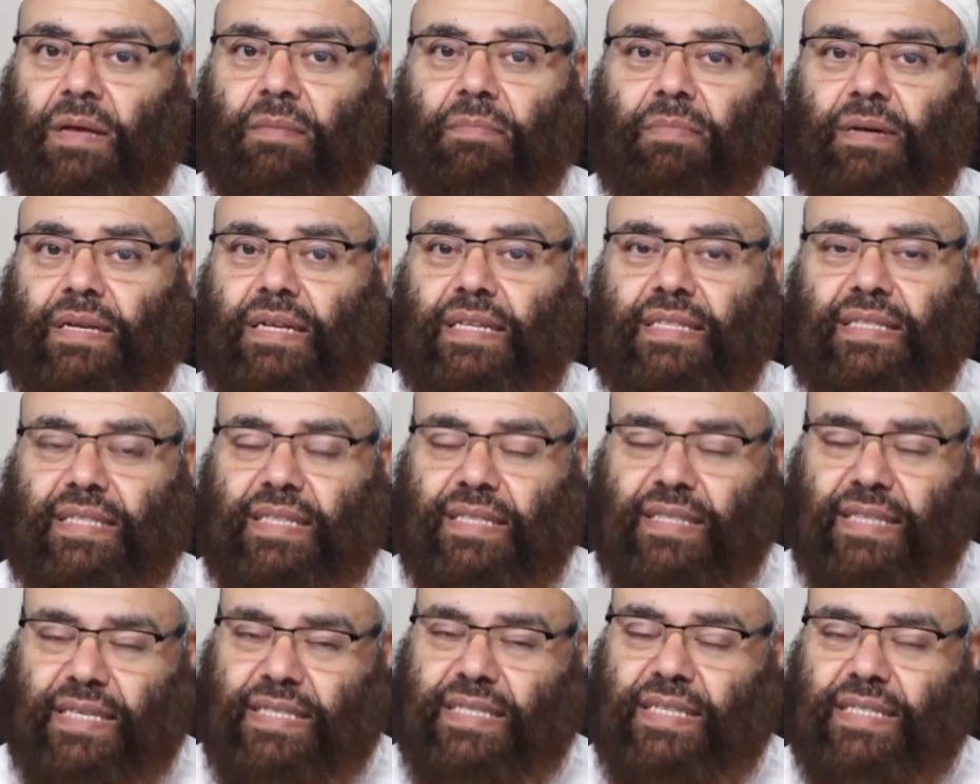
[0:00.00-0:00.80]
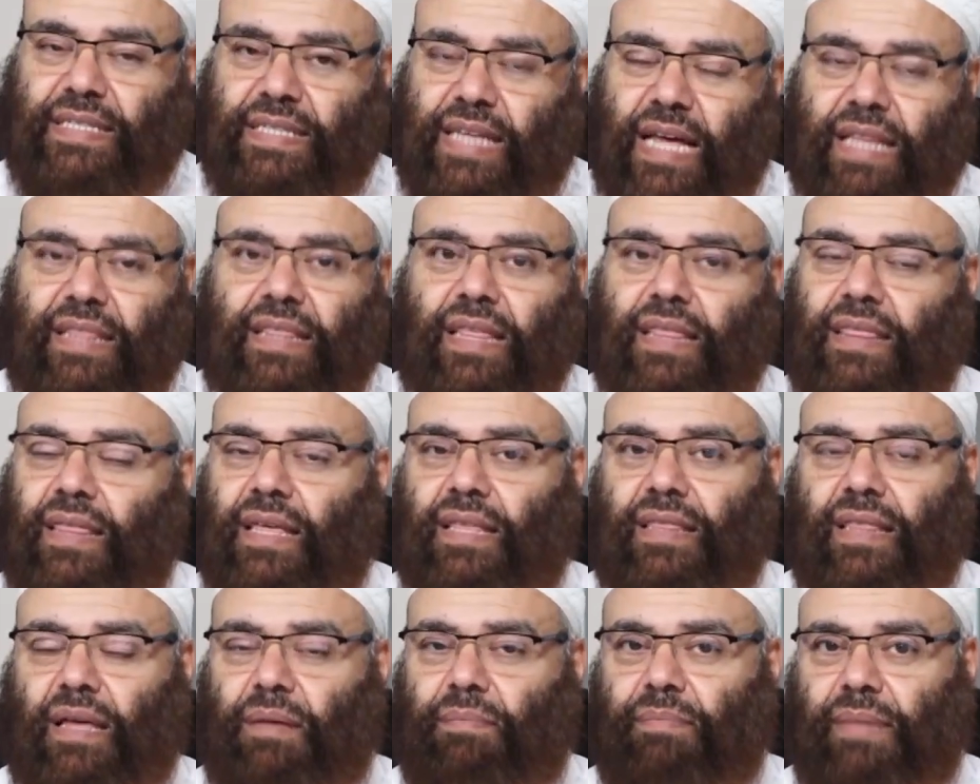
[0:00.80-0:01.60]
but it, this is not the
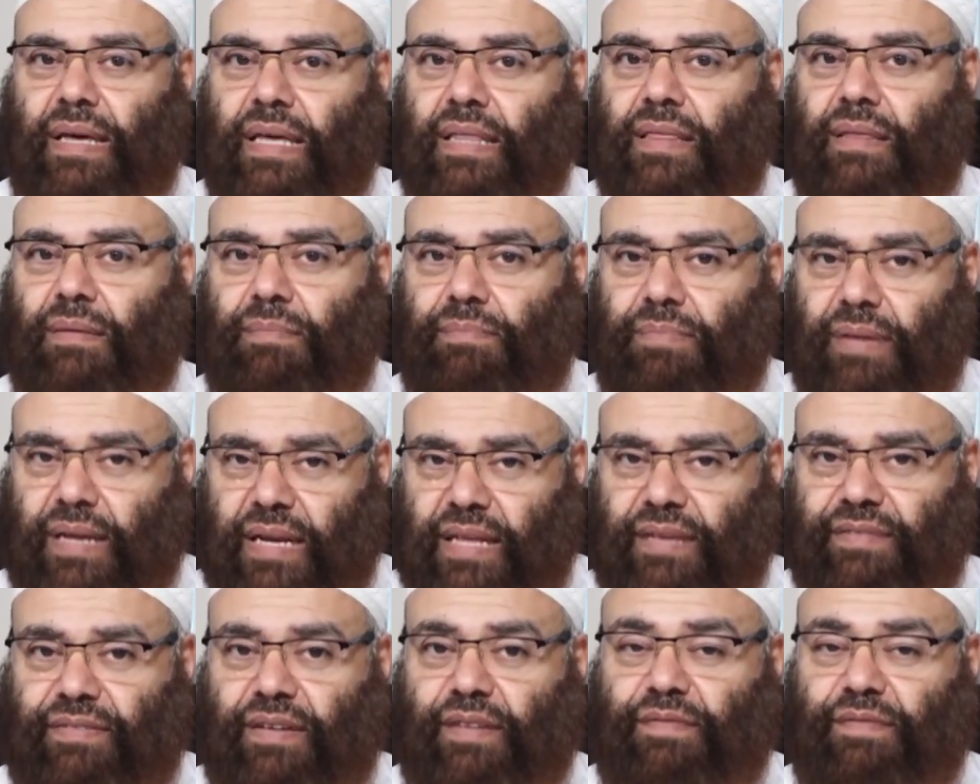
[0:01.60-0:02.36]
thing that make them believe.